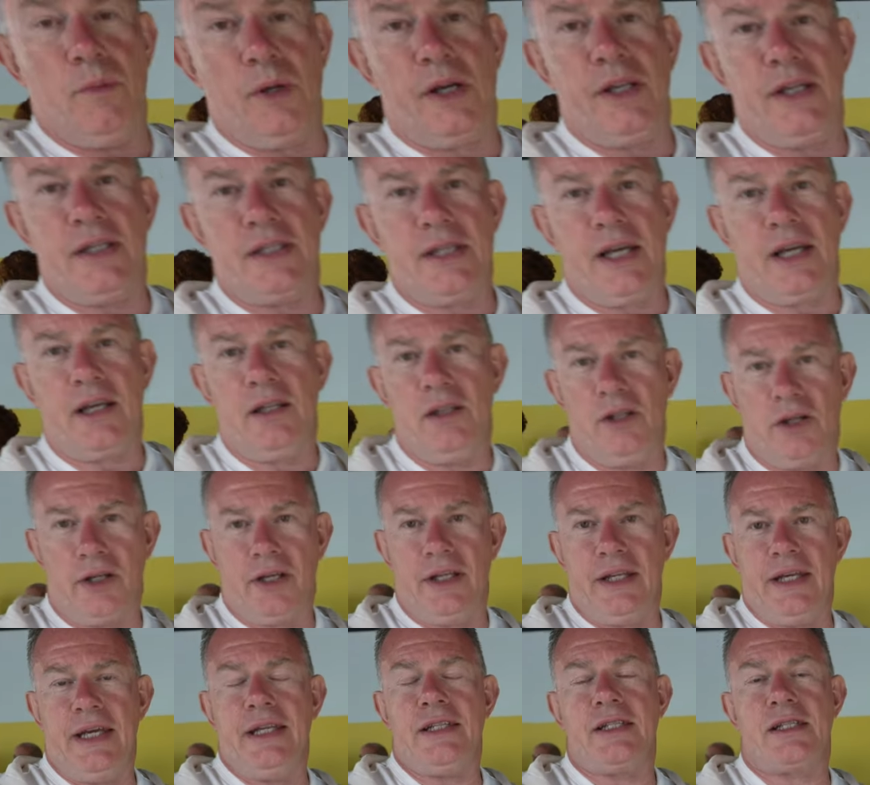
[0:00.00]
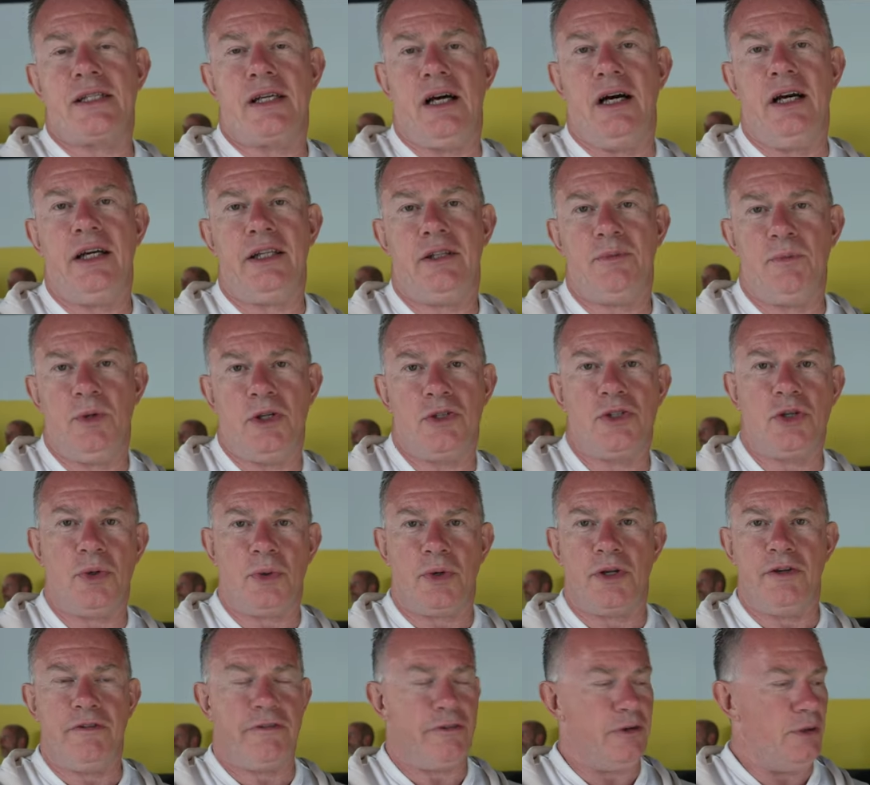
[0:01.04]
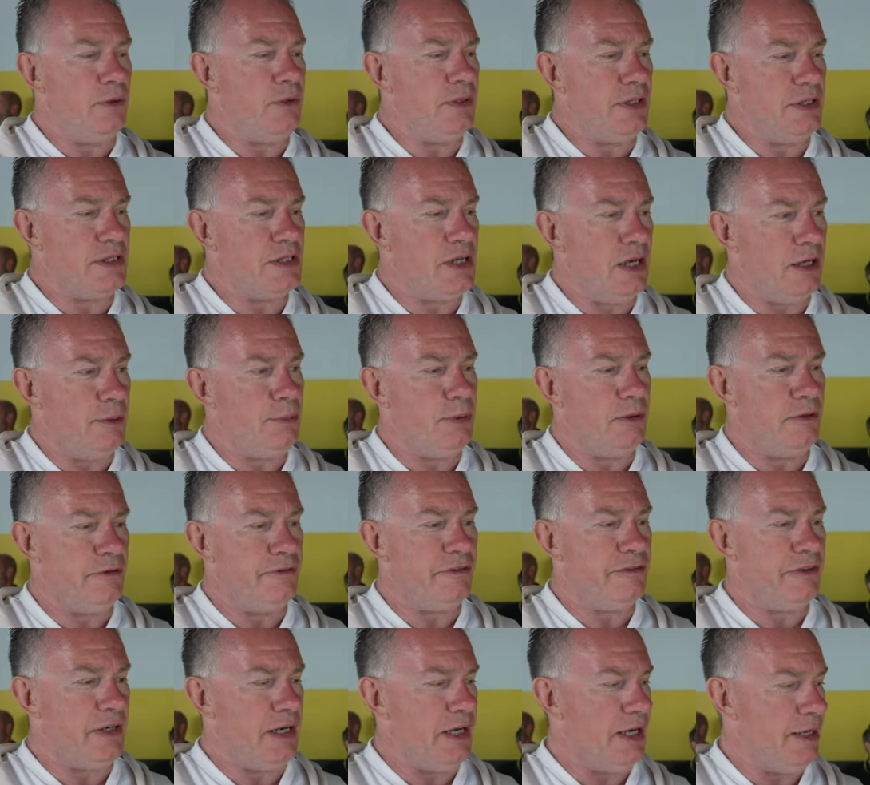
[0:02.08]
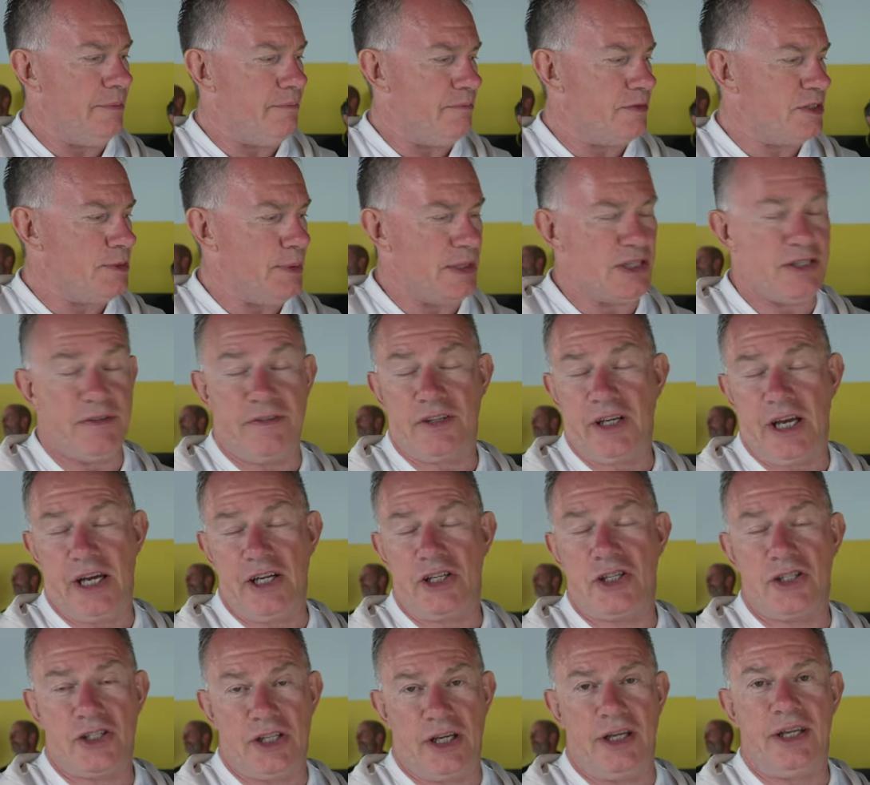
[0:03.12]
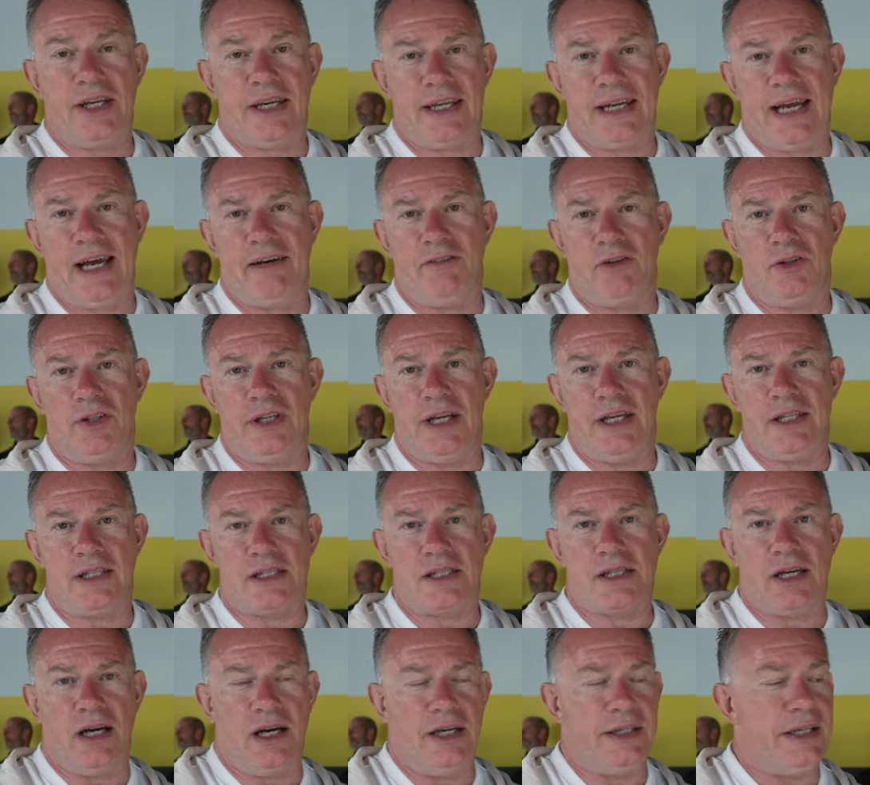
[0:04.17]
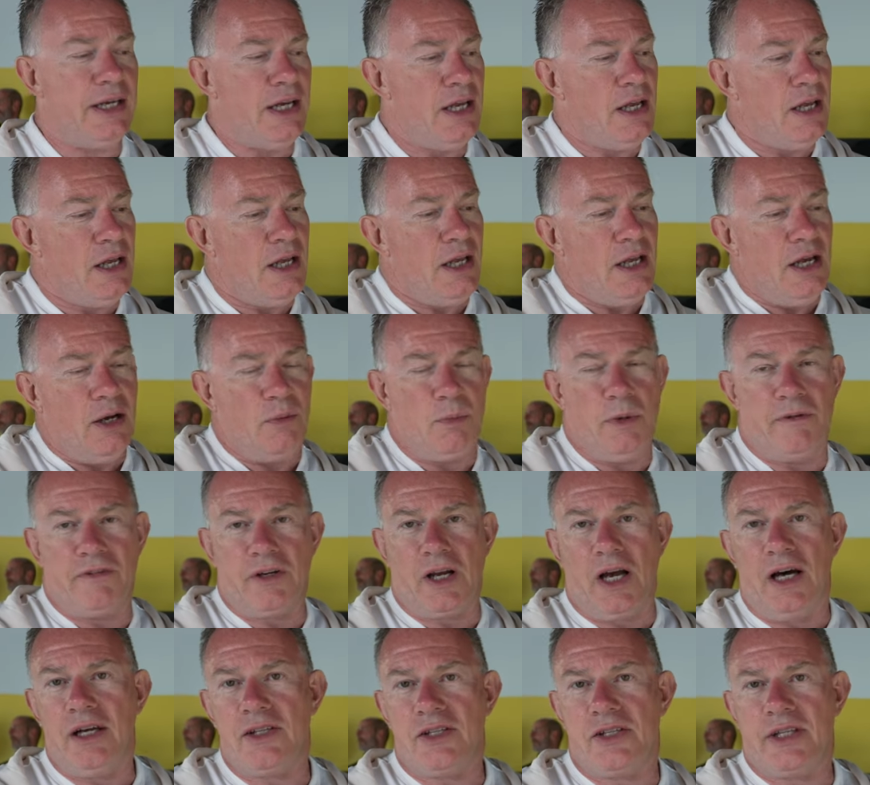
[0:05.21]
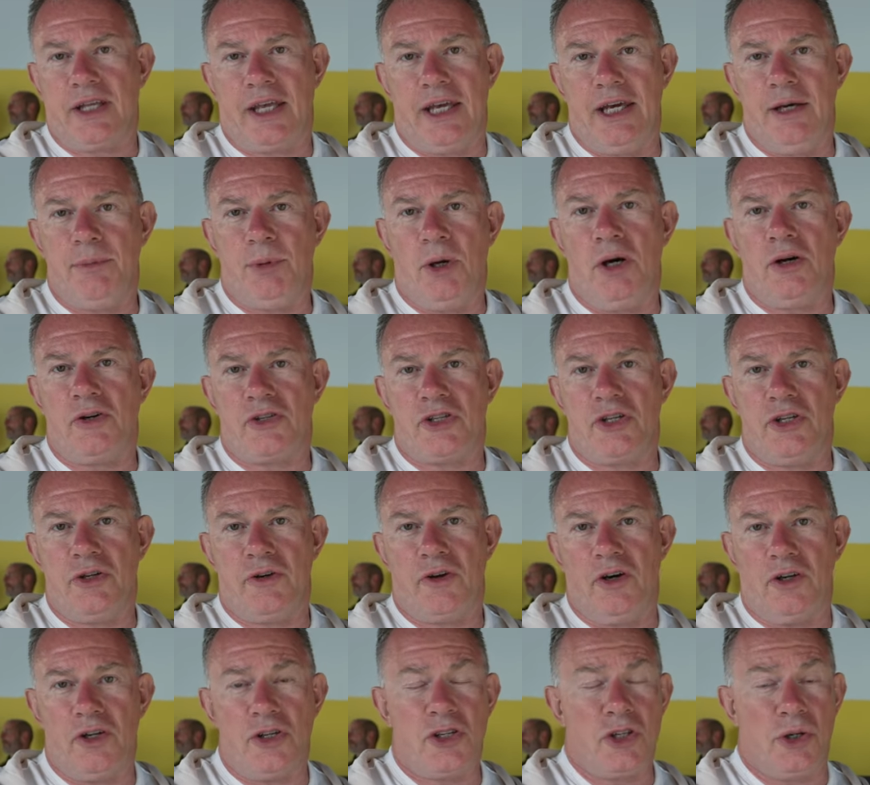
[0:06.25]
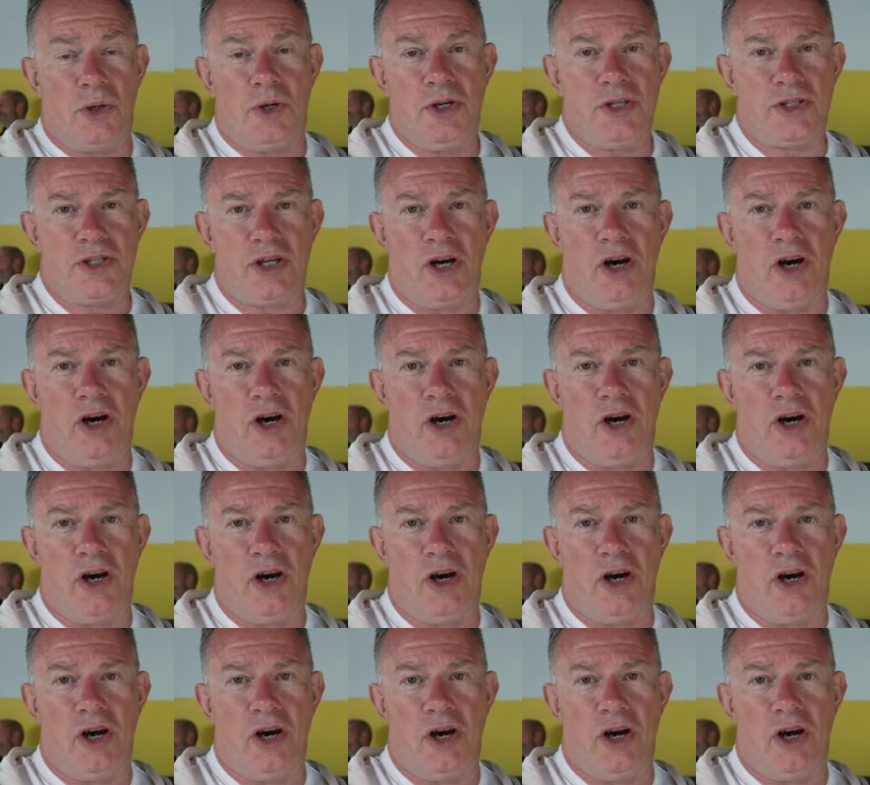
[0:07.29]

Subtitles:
We're going to take a look at the inside, and we'll talk you through the type of specifications that you can have on the inside. With regards to the gearbox, you've got the choice